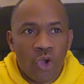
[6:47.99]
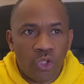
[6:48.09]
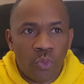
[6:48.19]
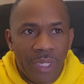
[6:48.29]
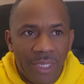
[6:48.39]

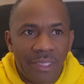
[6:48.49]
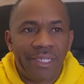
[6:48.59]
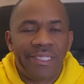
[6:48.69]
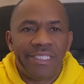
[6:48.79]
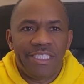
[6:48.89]
God
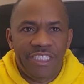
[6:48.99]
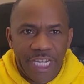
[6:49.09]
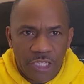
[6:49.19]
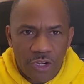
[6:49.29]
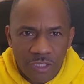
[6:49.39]
will
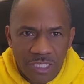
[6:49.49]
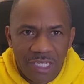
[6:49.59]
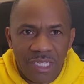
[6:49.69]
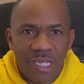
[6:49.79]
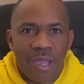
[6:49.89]

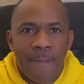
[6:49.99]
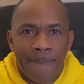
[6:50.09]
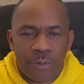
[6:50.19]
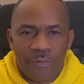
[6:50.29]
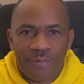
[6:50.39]
generously
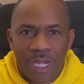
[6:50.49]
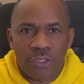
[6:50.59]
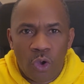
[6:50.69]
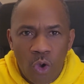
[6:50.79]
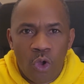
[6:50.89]

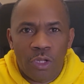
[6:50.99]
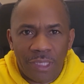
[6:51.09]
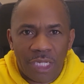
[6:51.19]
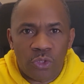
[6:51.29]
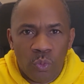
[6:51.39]
provide
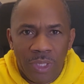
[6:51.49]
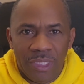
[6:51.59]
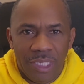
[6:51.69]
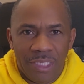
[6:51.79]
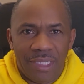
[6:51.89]
all that
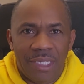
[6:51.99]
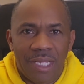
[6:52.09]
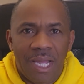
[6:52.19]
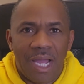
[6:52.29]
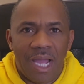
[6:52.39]
we need
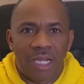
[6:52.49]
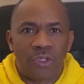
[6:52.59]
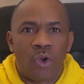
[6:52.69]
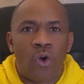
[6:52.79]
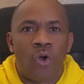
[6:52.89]

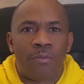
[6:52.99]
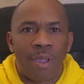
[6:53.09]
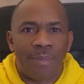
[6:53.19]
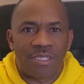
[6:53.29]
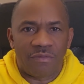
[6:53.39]
and
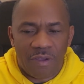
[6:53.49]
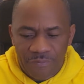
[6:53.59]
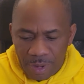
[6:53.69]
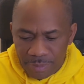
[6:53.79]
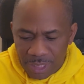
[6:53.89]
all members of
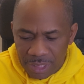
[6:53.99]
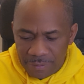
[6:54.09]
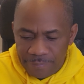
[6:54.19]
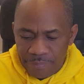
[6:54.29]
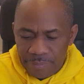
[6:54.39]
our
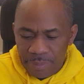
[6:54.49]
family.